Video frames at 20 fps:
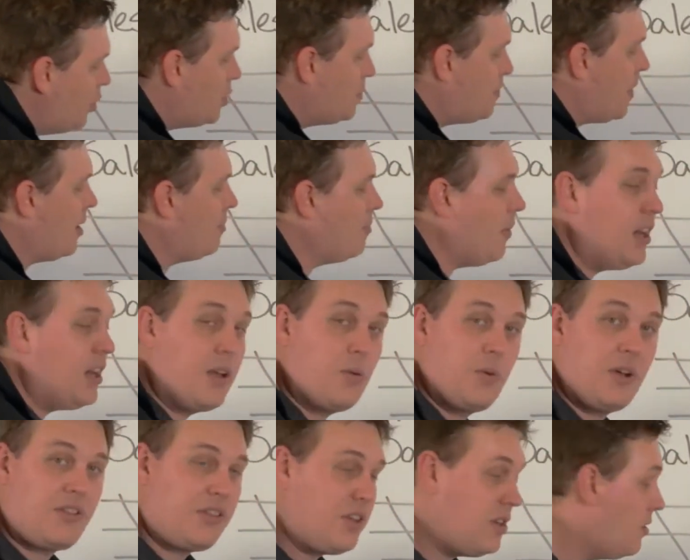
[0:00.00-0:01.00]
who spent money
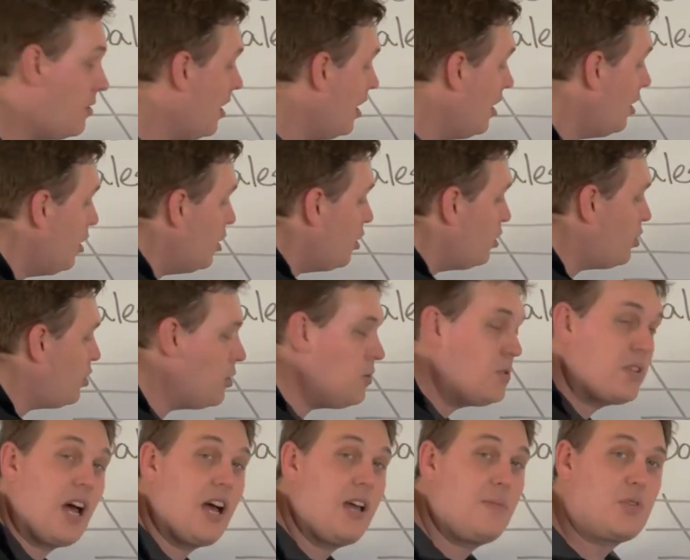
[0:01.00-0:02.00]
with you 2
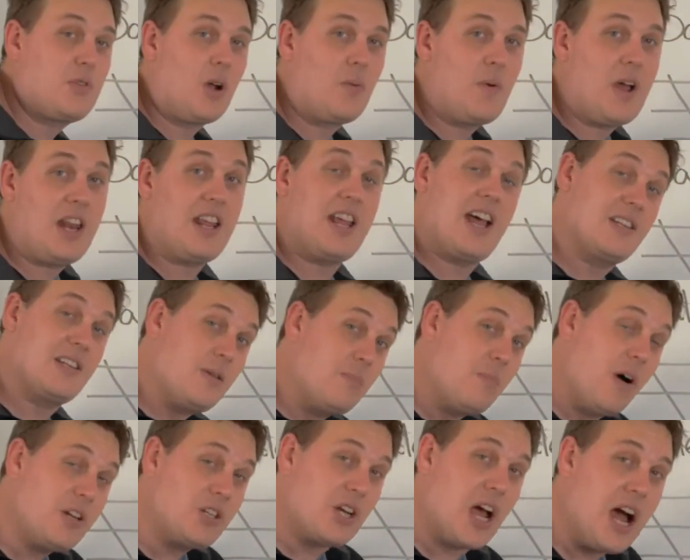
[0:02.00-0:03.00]
times already has a
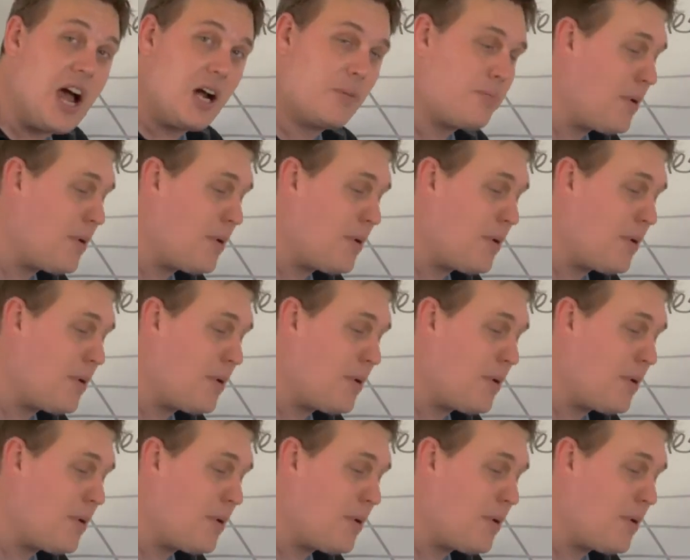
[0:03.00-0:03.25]
much higher